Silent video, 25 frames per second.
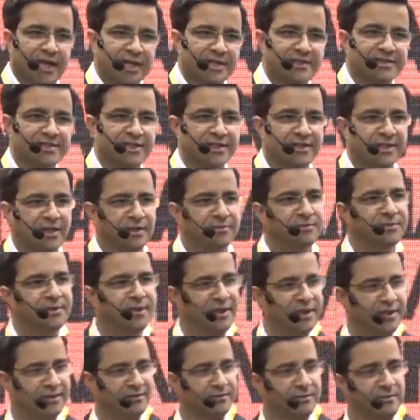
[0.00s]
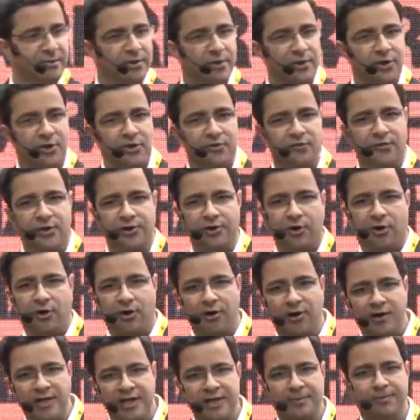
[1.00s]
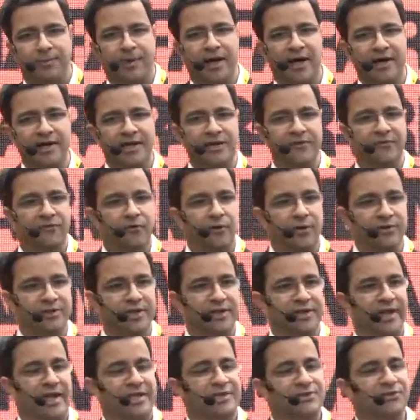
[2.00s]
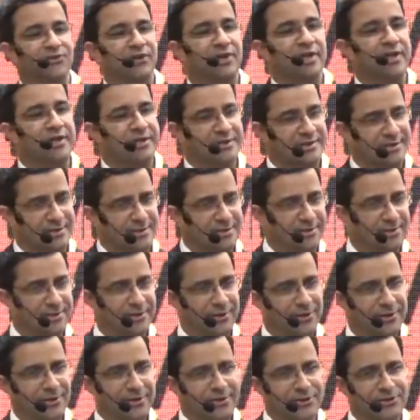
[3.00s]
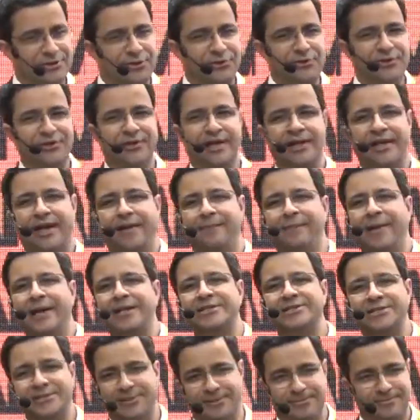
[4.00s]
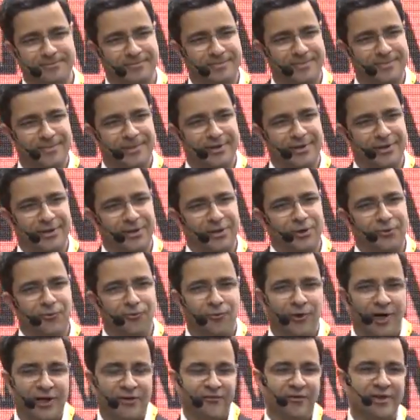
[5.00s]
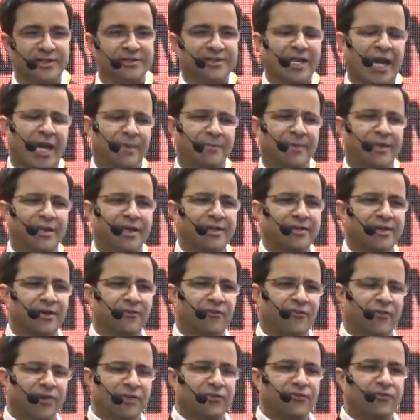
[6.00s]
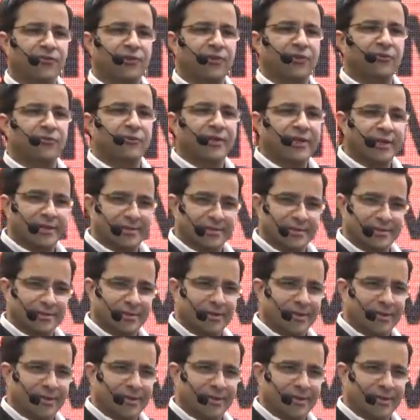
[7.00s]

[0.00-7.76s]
and Ciklum team were already planning for the next release. So you can imagine what was happening in the first few weeks.